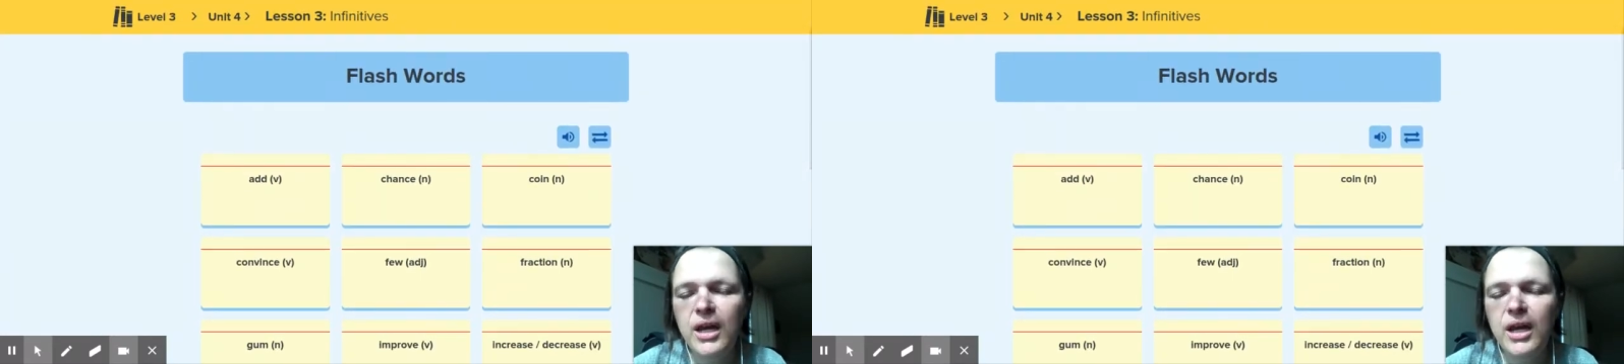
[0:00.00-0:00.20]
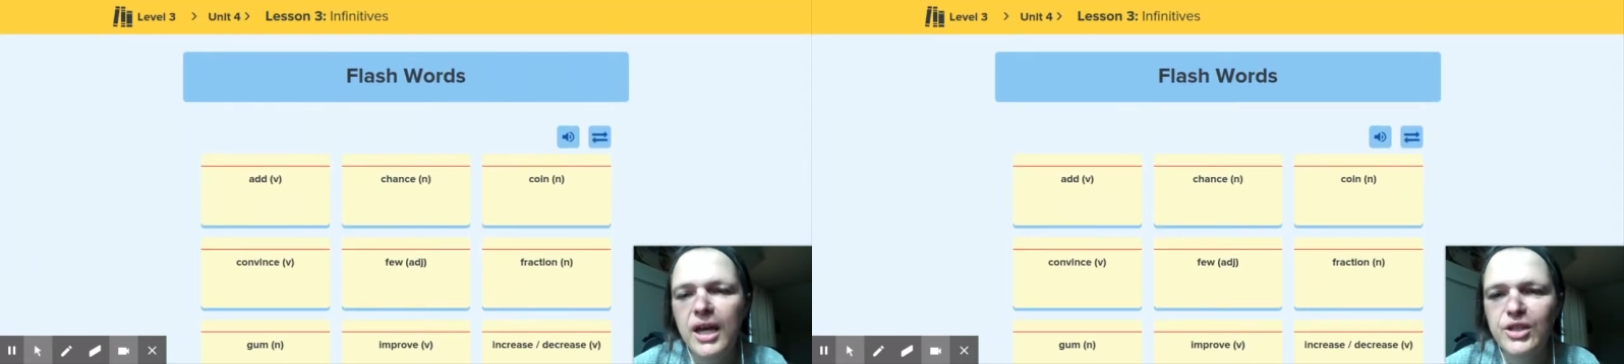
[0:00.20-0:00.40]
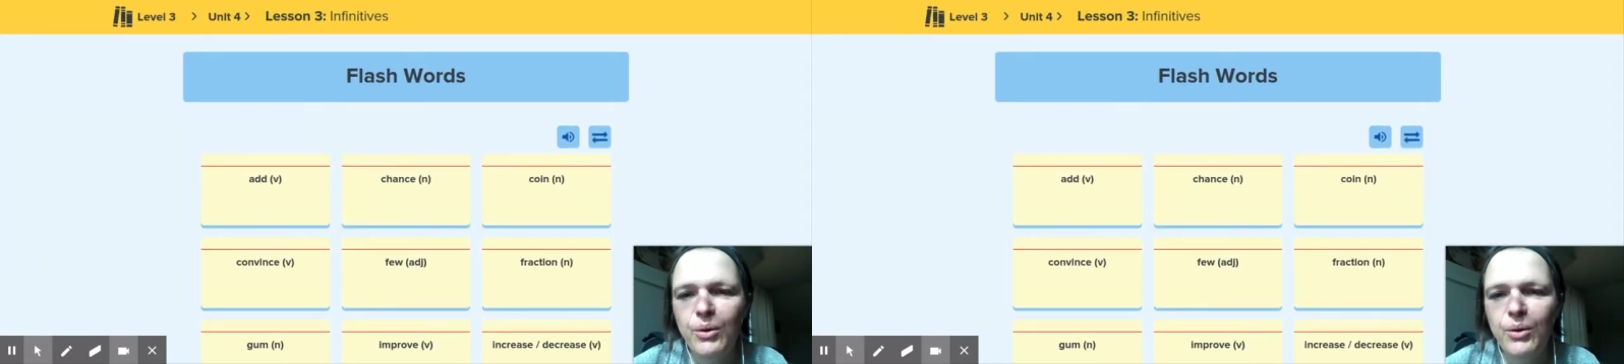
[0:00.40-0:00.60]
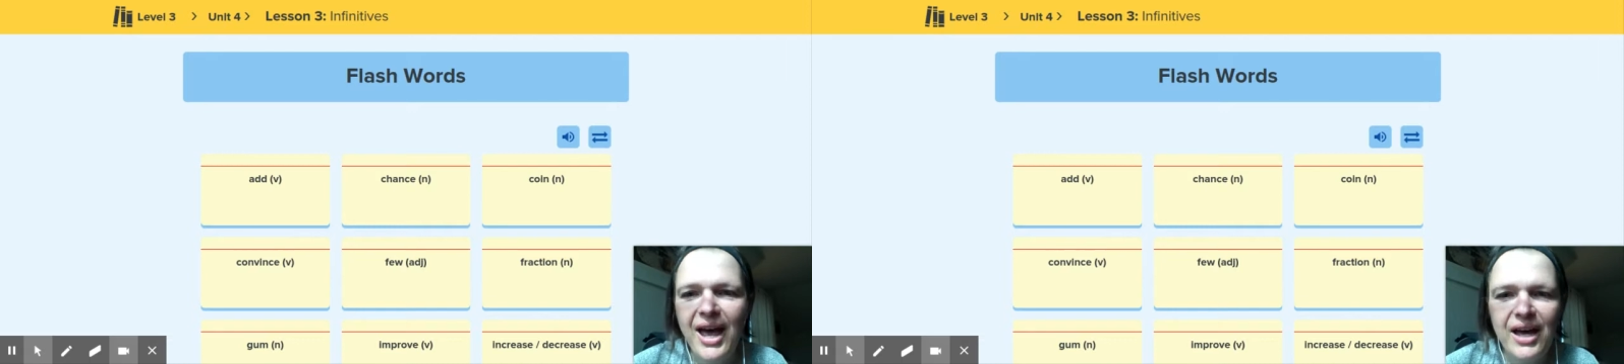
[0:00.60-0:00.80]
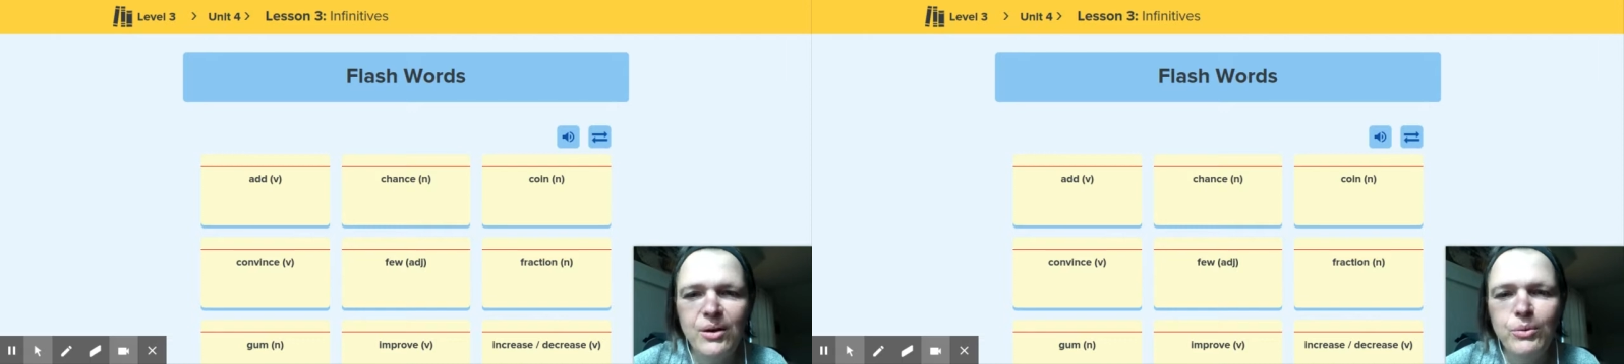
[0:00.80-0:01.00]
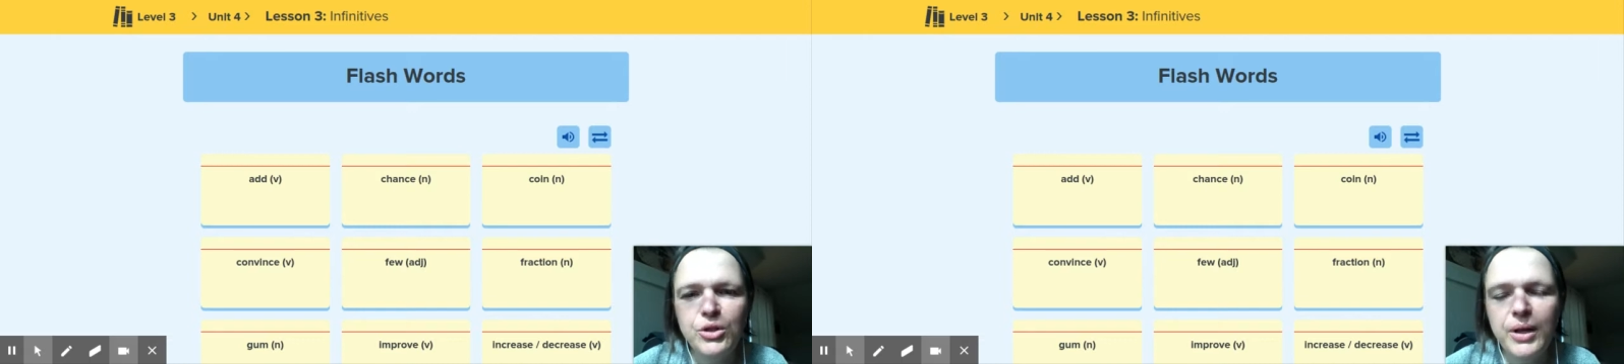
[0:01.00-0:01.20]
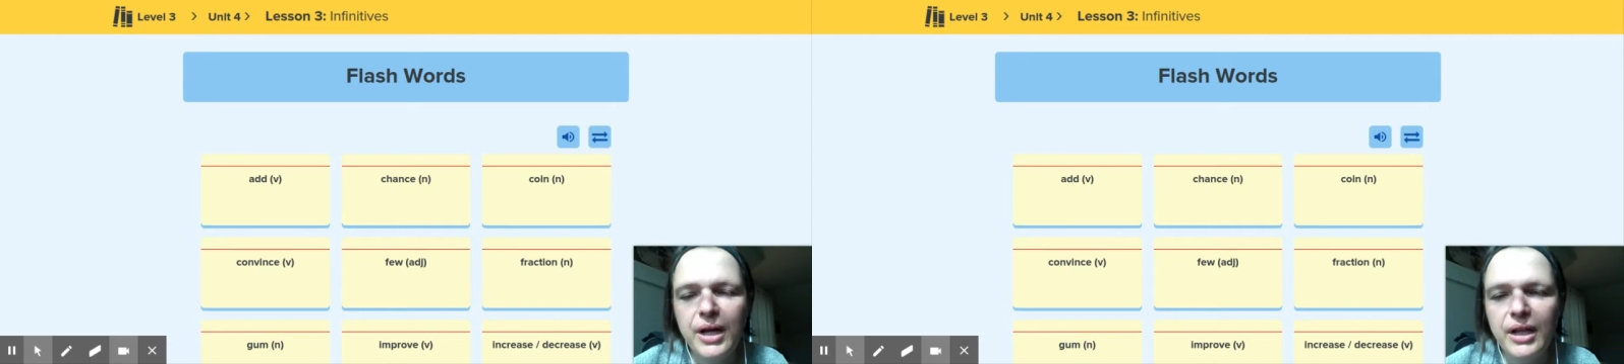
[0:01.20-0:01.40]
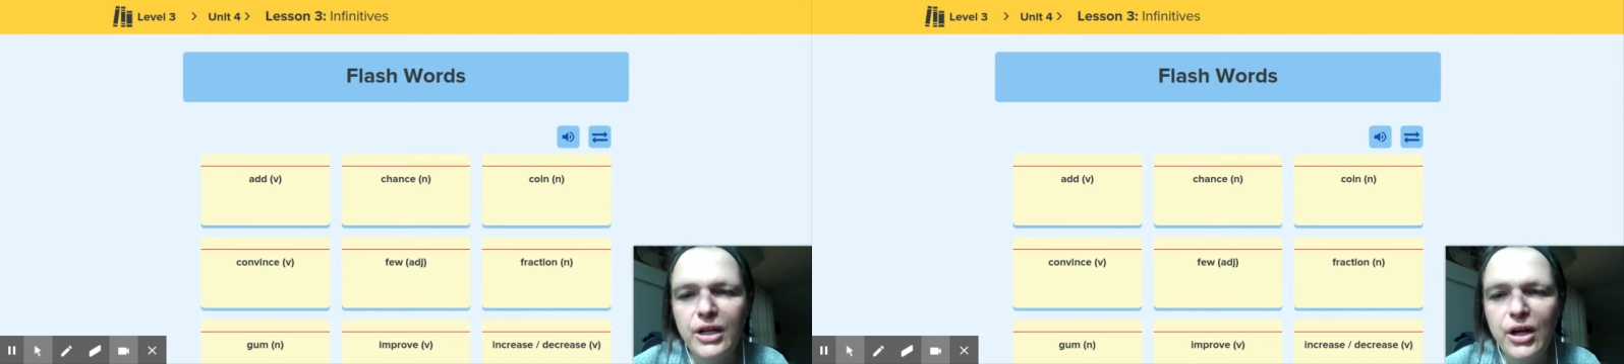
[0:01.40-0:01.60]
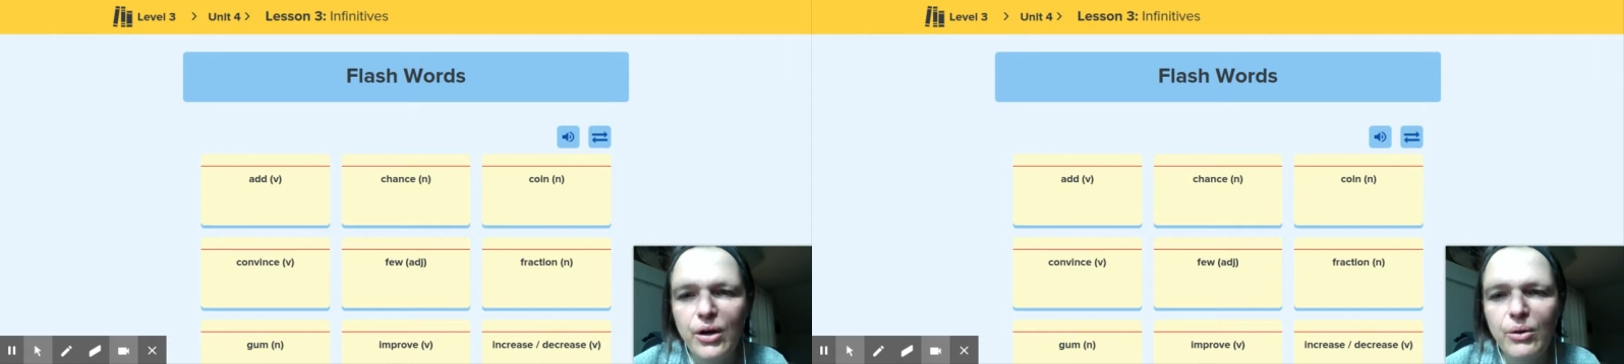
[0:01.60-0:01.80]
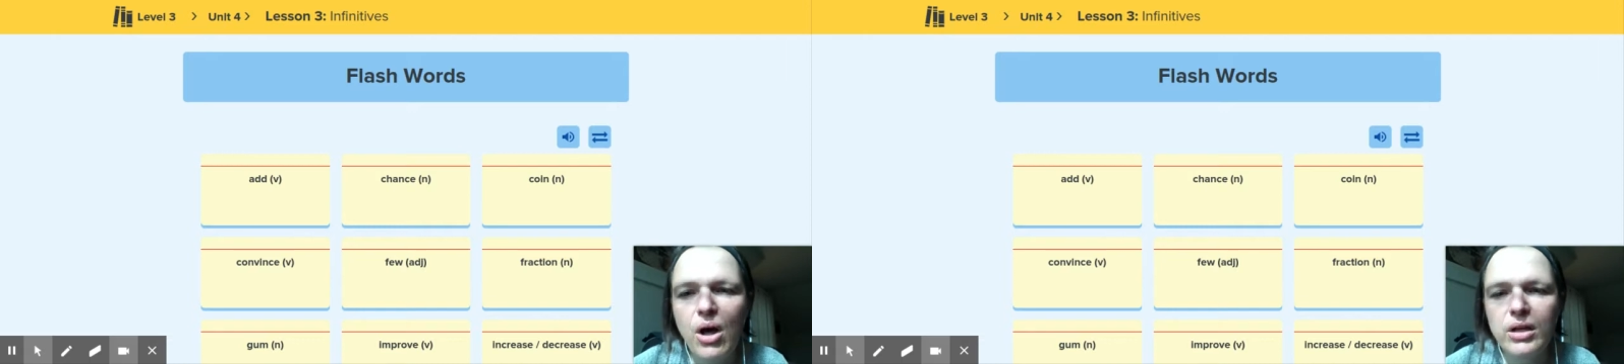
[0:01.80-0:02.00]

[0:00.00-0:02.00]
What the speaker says: And so add, which you likely know.